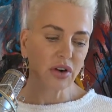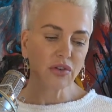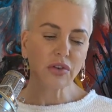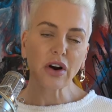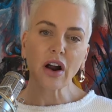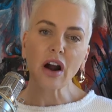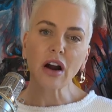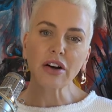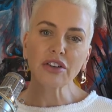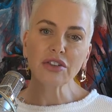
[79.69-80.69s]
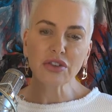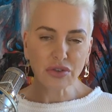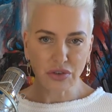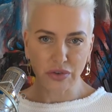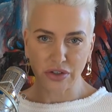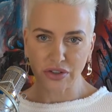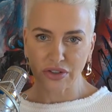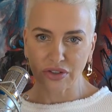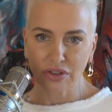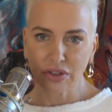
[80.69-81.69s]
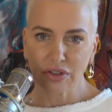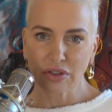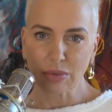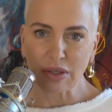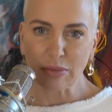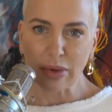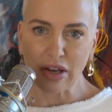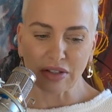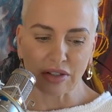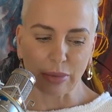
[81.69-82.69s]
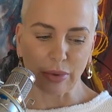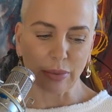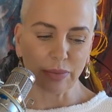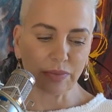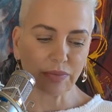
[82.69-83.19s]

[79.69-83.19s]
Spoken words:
for our universe to be possible.